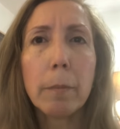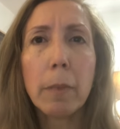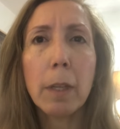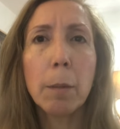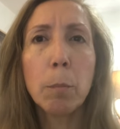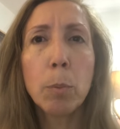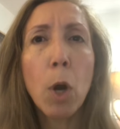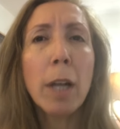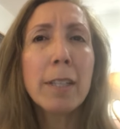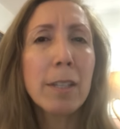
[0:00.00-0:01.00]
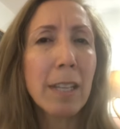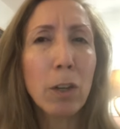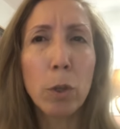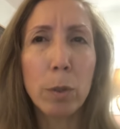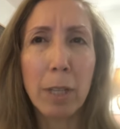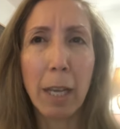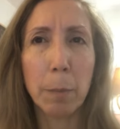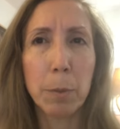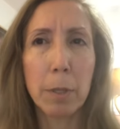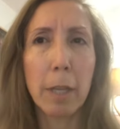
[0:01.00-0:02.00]
broad
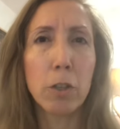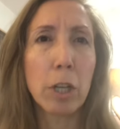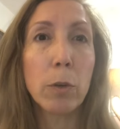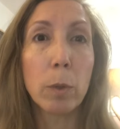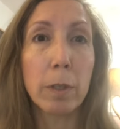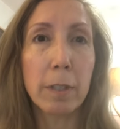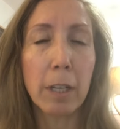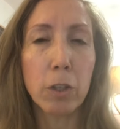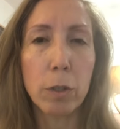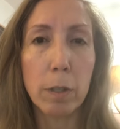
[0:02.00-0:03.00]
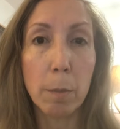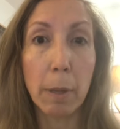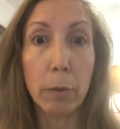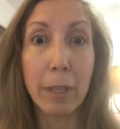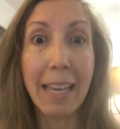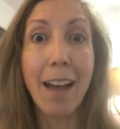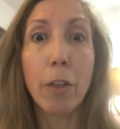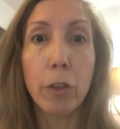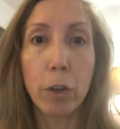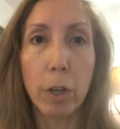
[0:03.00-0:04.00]
stereotypes and generalizations about the
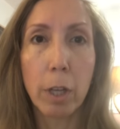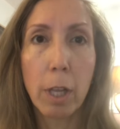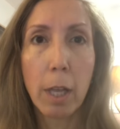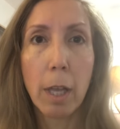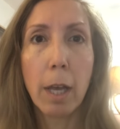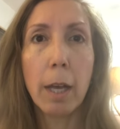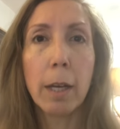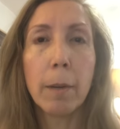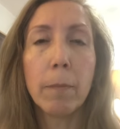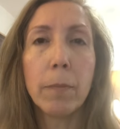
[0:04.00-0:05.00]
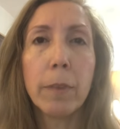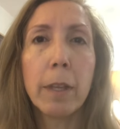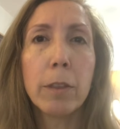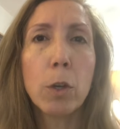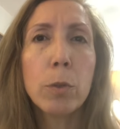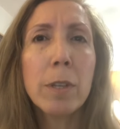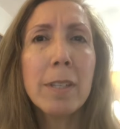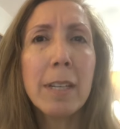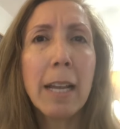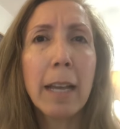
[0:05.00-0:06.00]
other. And those in
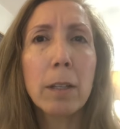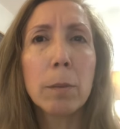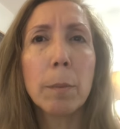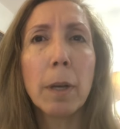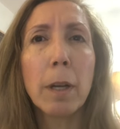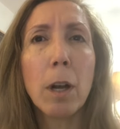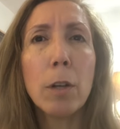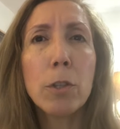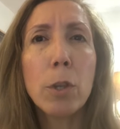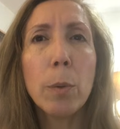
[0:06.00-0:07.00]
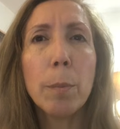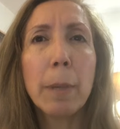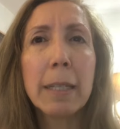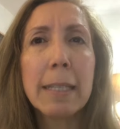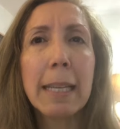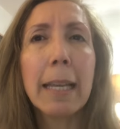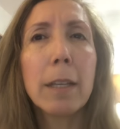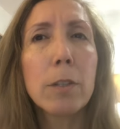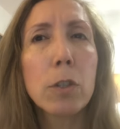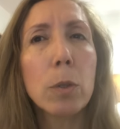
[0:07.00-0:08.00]
denial also maintain a
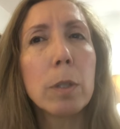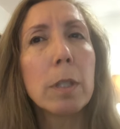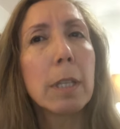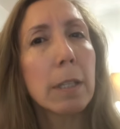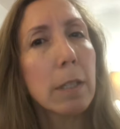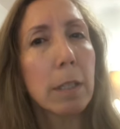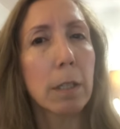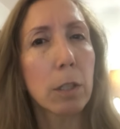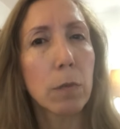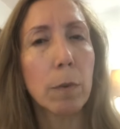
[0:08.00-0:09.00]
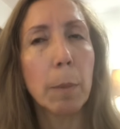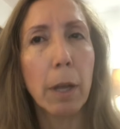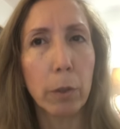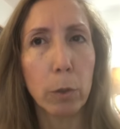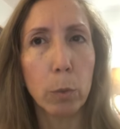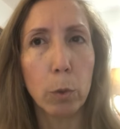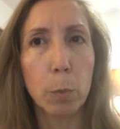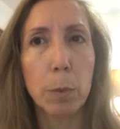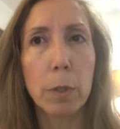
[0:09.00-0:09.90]
certain distance from other groups